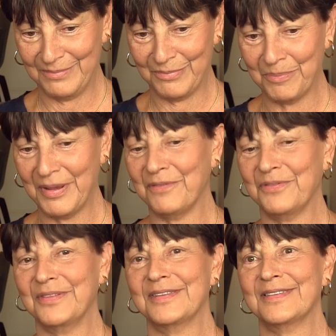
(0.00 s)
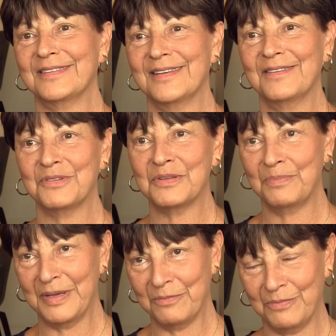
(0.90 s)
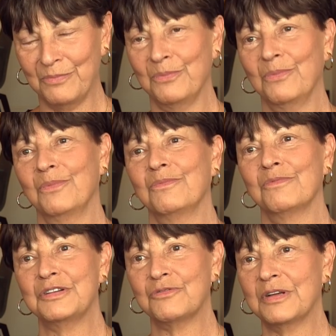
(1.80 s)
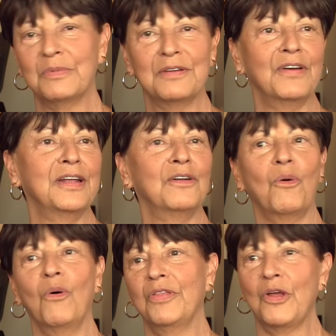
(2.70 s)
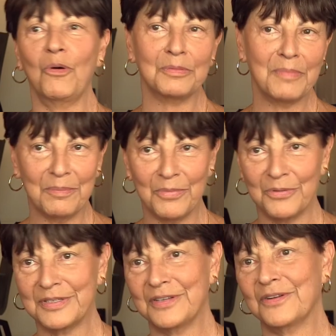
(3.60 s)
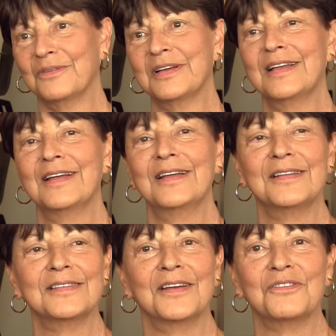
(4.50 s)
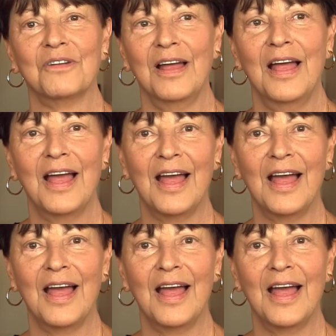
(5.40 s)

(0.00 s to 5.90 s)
prepare for this. It was a big retreat. We invited all the old members, you know, etc.